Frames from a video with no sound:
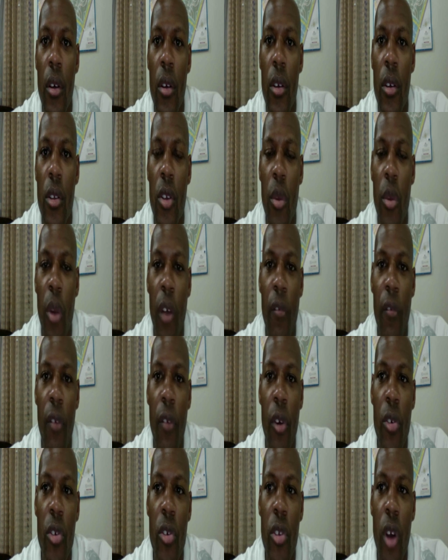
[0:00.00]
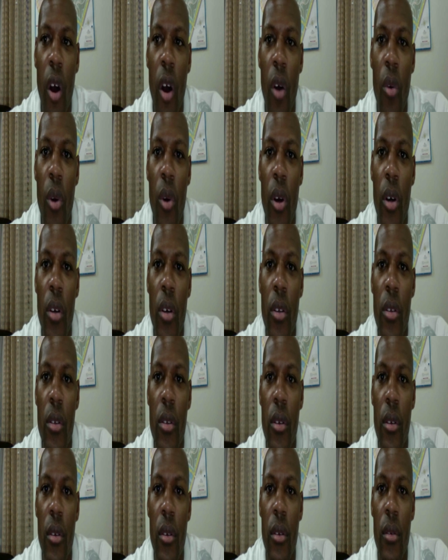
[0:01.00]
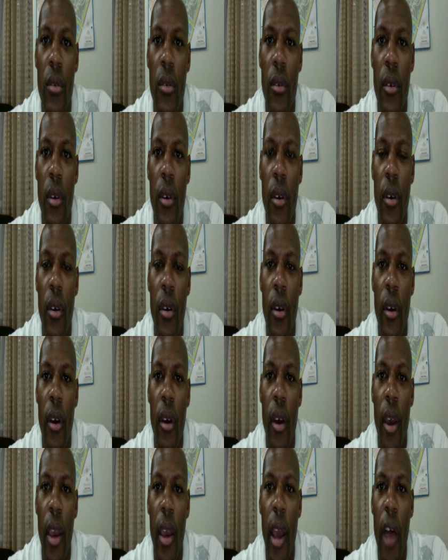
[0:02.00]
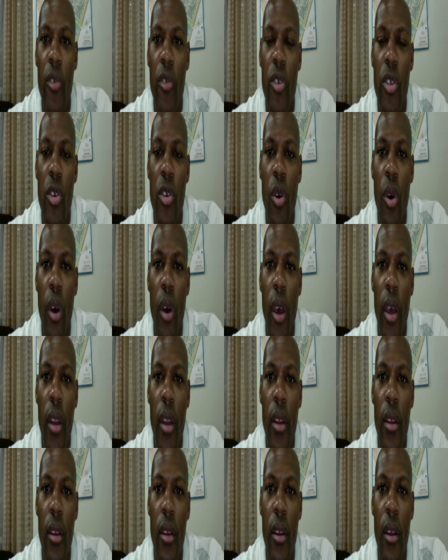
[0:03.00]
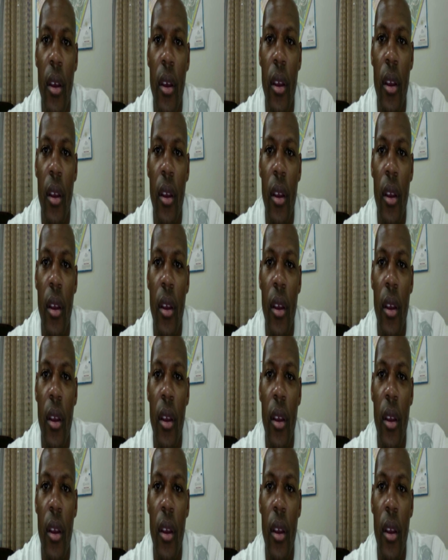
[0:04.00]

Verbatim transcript: So my first thought was, hey, I'll just go ahead and, and